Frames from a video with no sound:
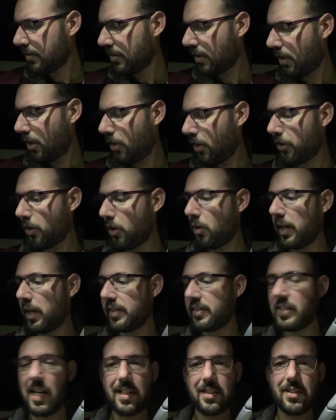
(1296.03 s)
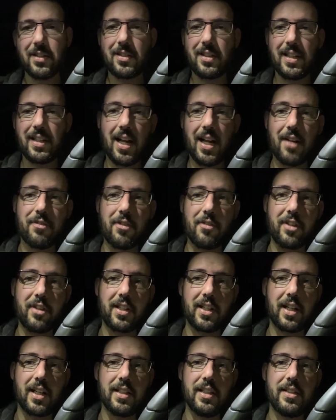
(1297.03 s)
Although I technically have
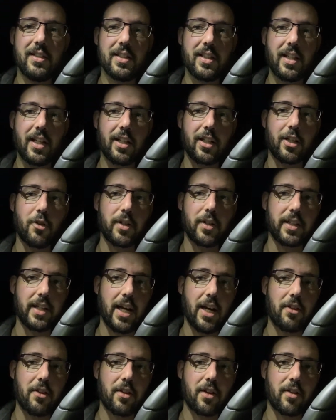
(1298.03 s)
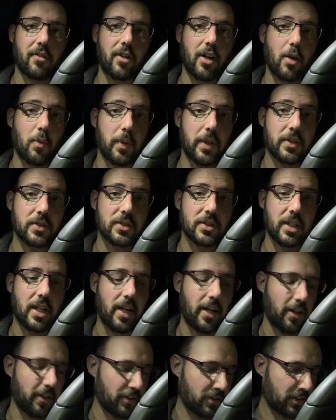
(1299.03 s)
everything I need to get it going now that I've got wheels and
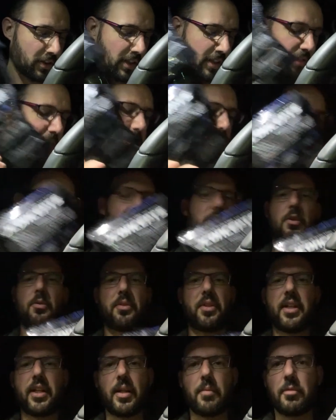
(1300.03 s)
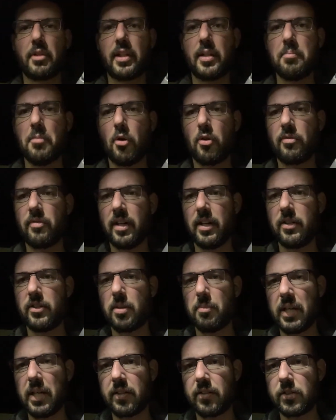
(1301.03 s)
tires. I just don't think I'm really motivated to
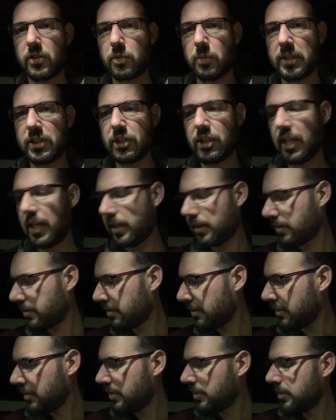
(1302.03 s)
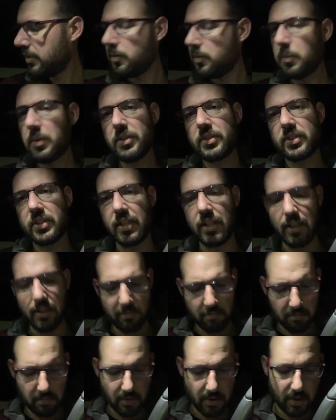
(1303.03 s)
make the switch yet. We'll see.
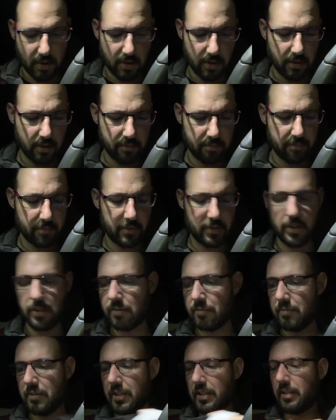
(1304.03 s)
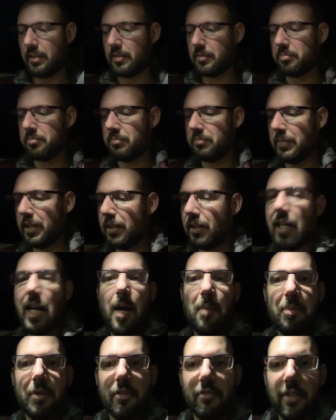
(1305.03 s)
It'll
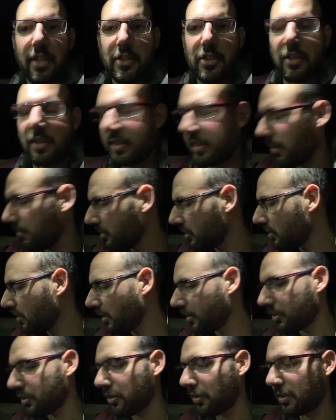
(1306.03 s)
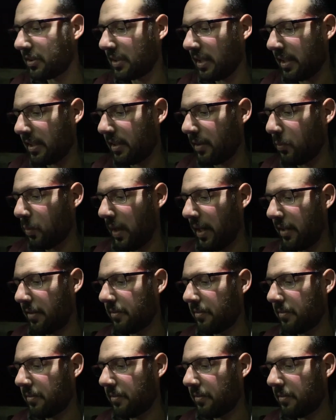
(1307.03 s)
happen eventually. I'm just not sure exactly when.